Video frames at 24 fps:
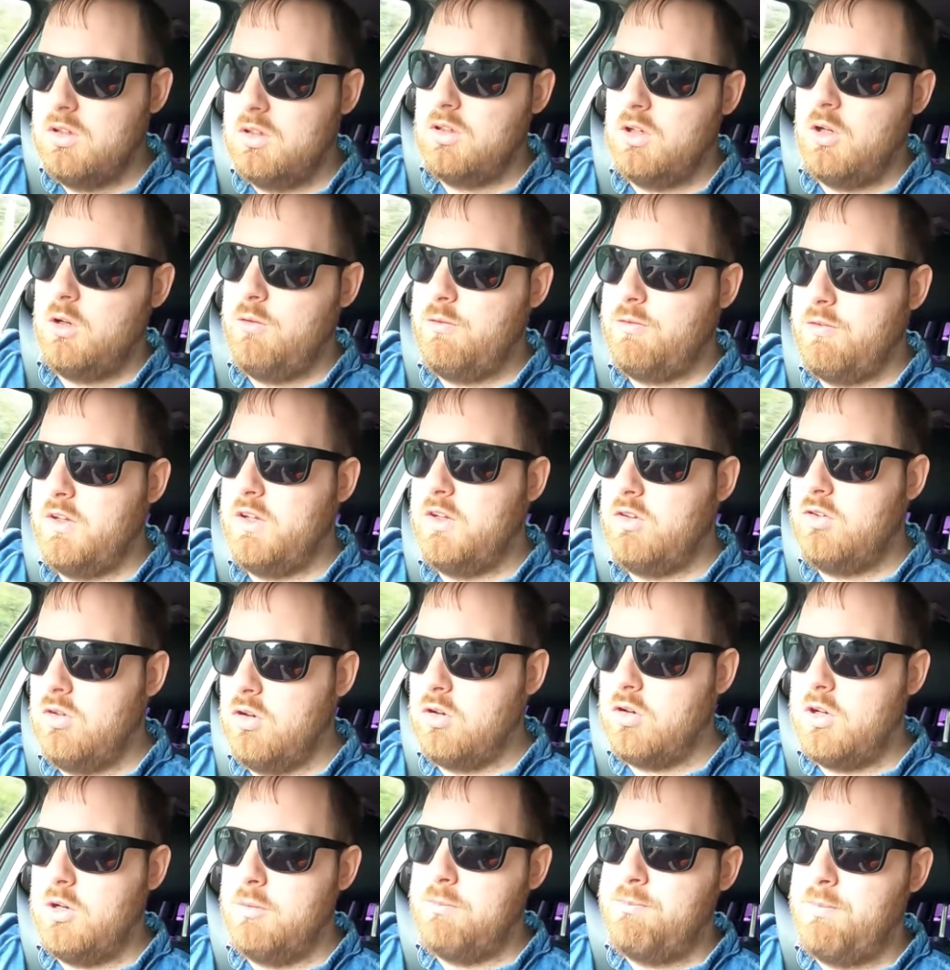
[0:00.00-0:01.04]
hopefully it's not
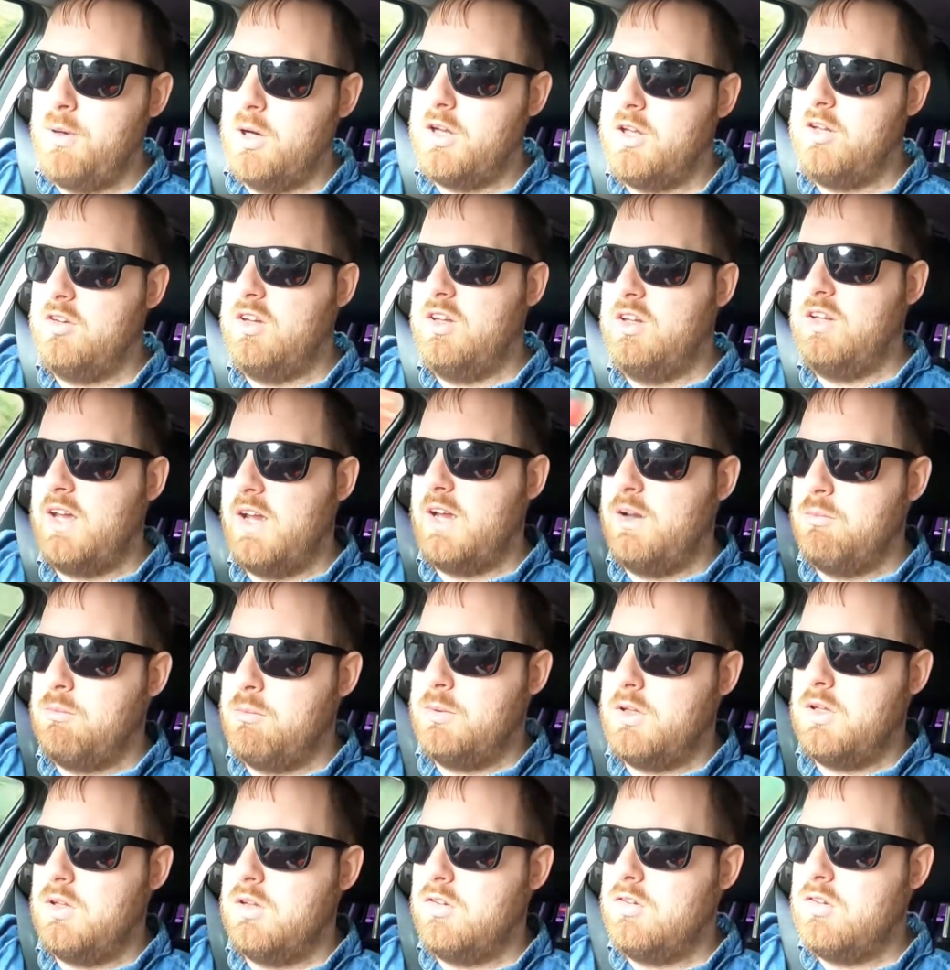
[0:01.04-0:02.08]
going to bucket it down,
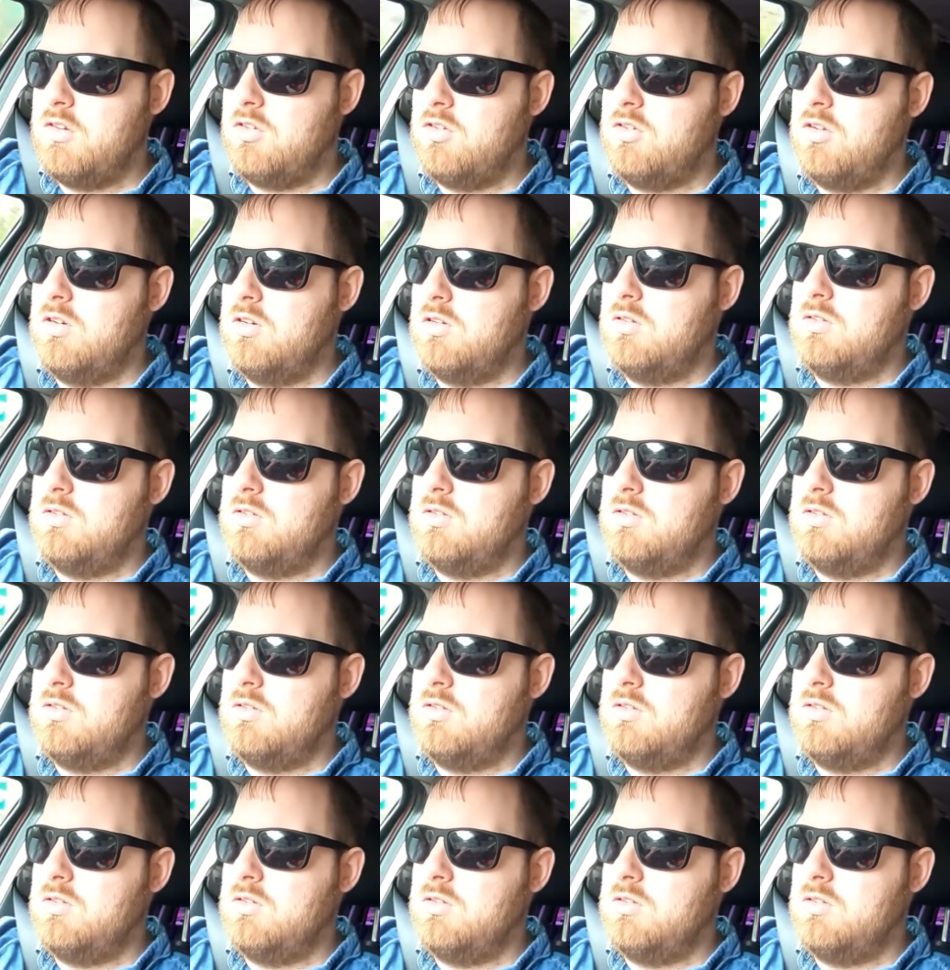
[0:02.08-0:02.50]
because it's not.